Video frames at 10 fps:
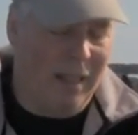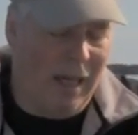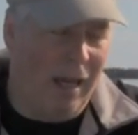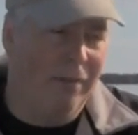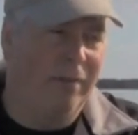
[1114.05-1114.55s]

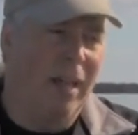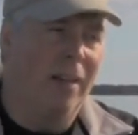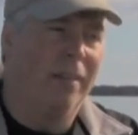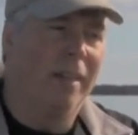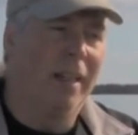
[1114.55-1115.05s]
I've
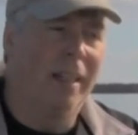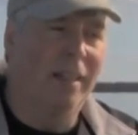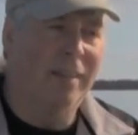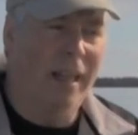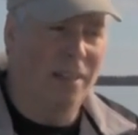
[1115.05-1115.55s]
found that
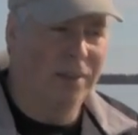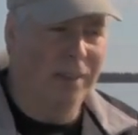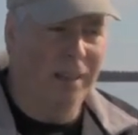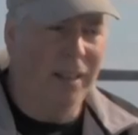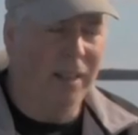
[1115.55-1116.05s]
it's
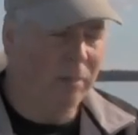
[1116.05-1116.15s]
actually